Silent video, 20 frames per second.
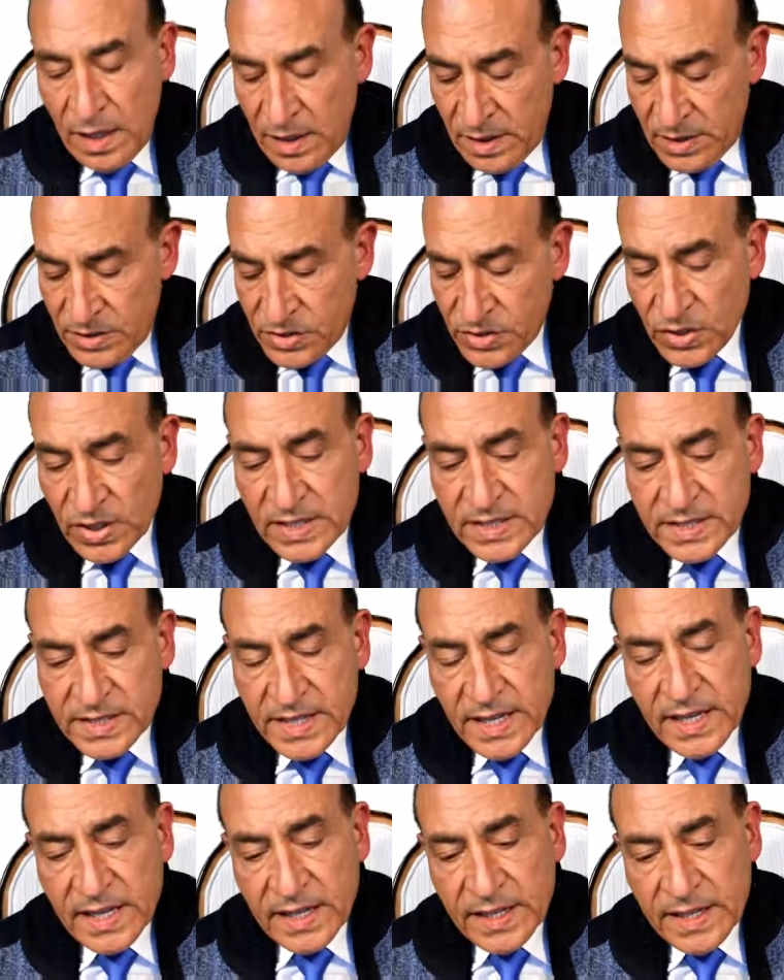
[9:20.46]
So let's
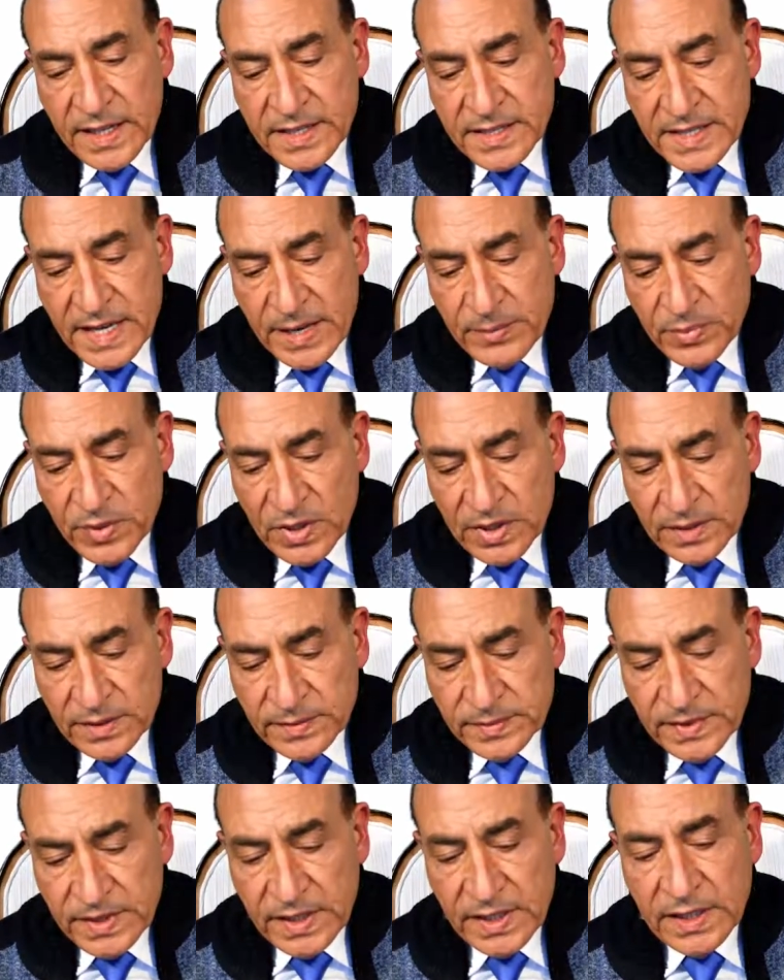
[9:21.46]
take an example
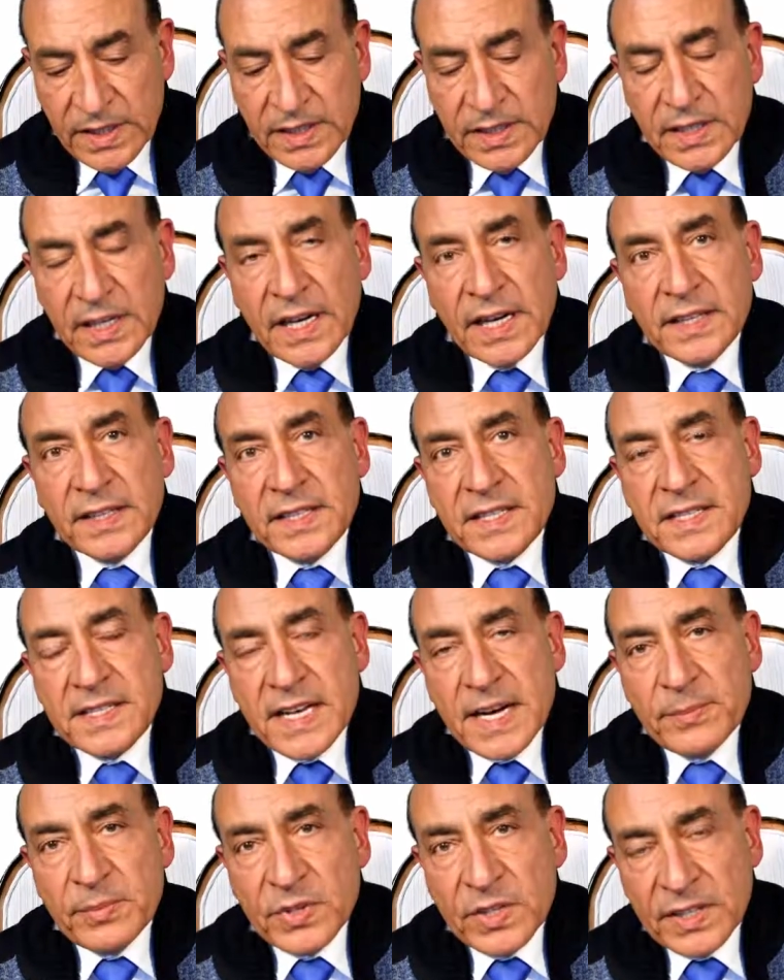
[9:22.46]
here, an
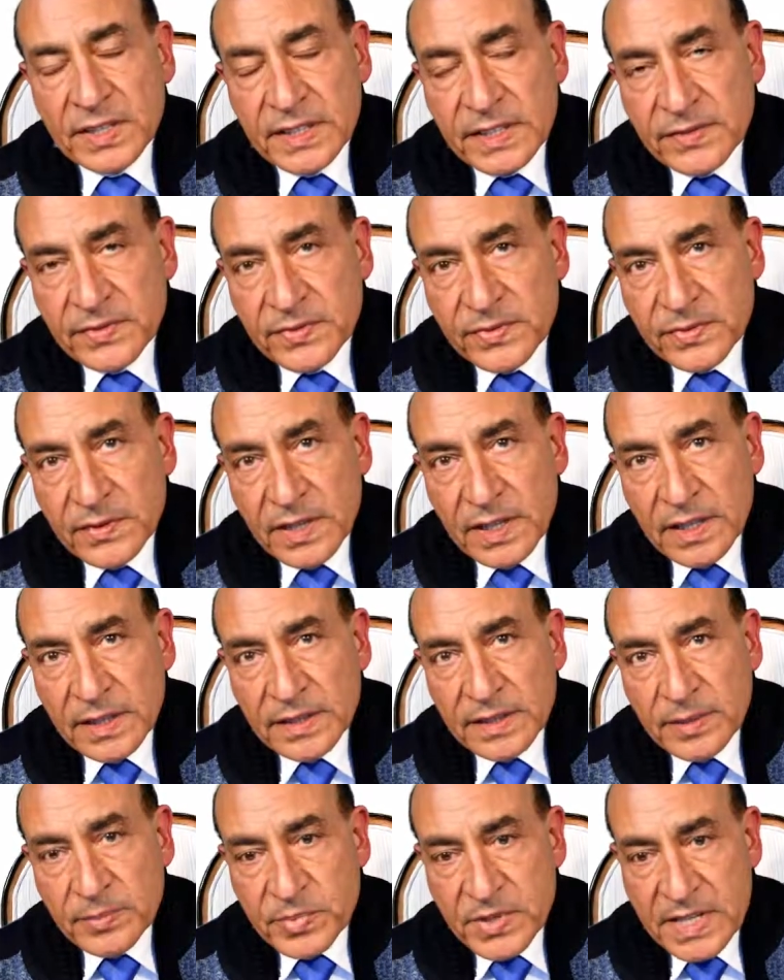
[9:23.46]
example on
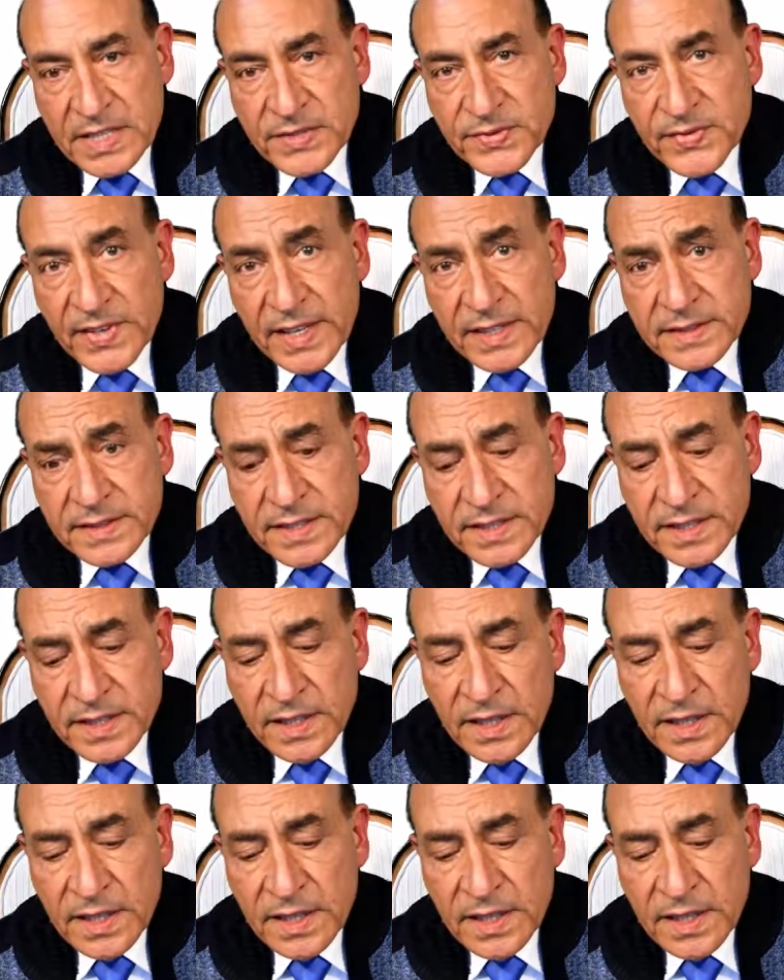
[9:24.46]
the press fit.